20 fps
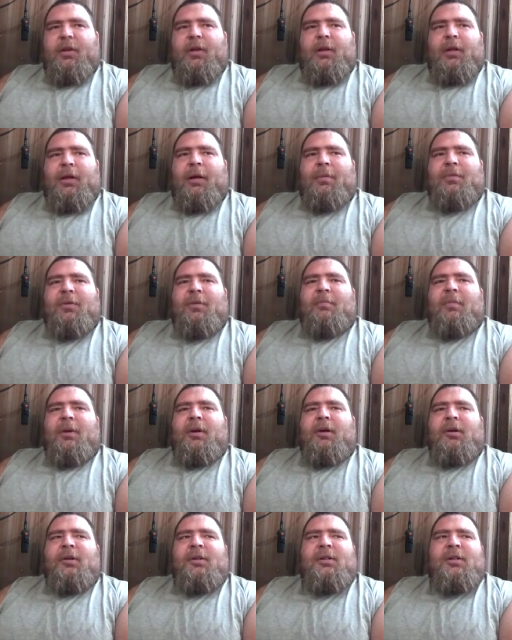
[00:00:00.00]
help the
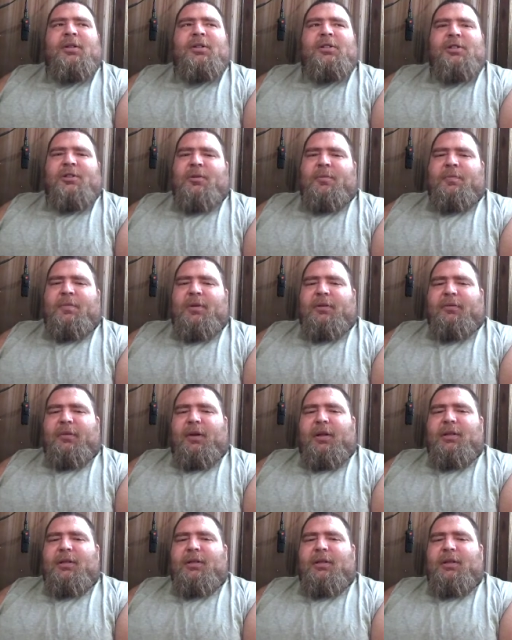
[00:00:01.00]
Americans be
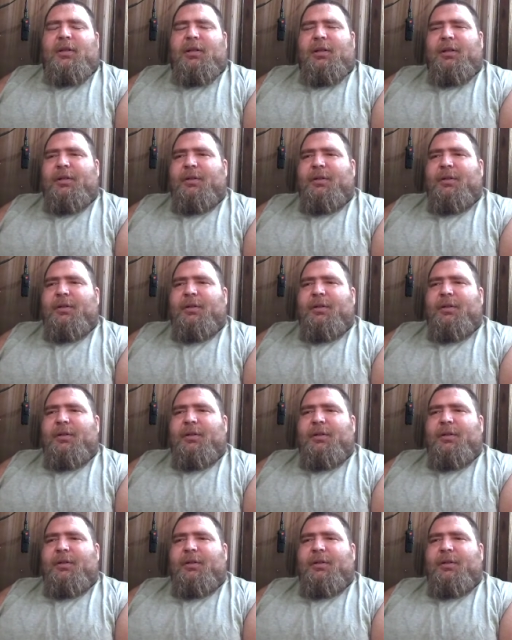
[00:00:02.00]
ready?